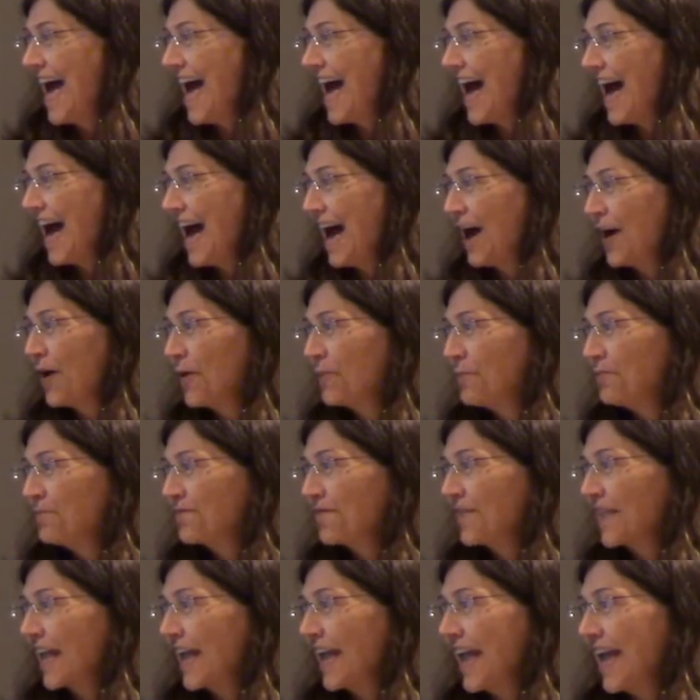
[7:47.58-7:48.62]

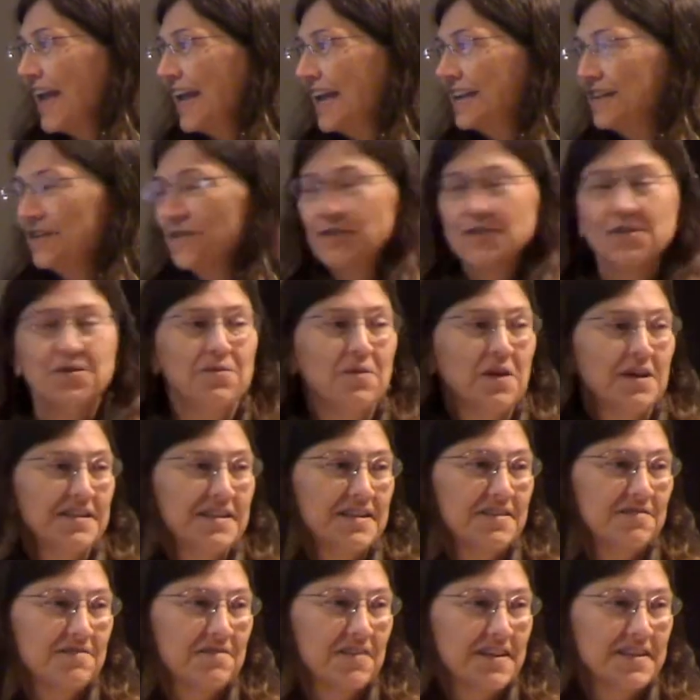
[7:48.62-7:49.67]
And to
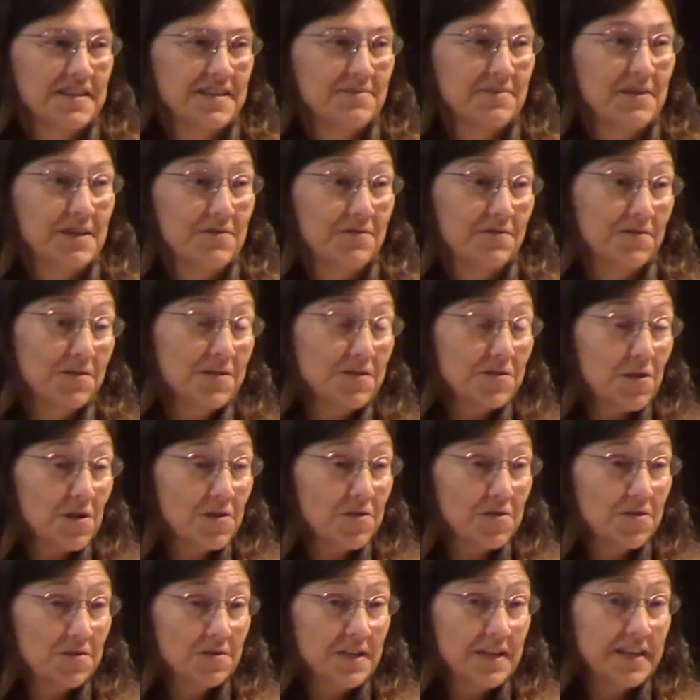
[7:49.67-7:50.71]
identify some
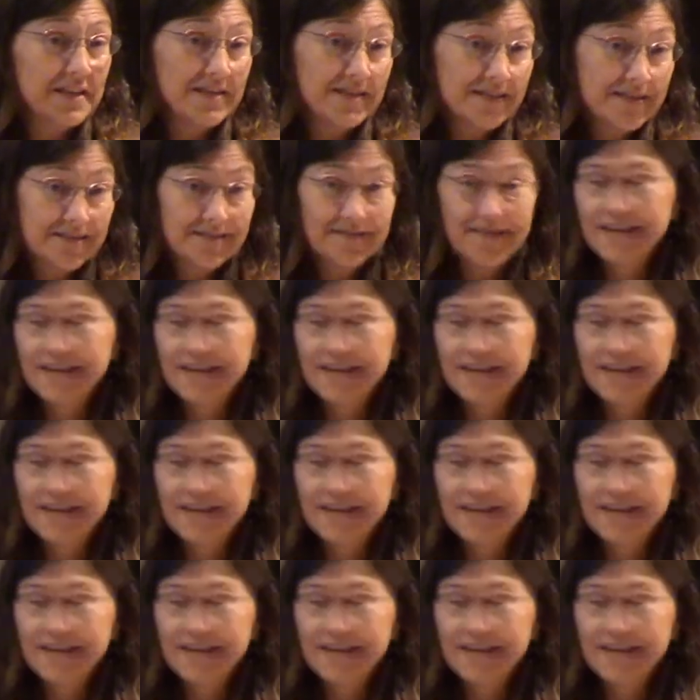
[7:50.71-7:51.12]
infrastructure needs,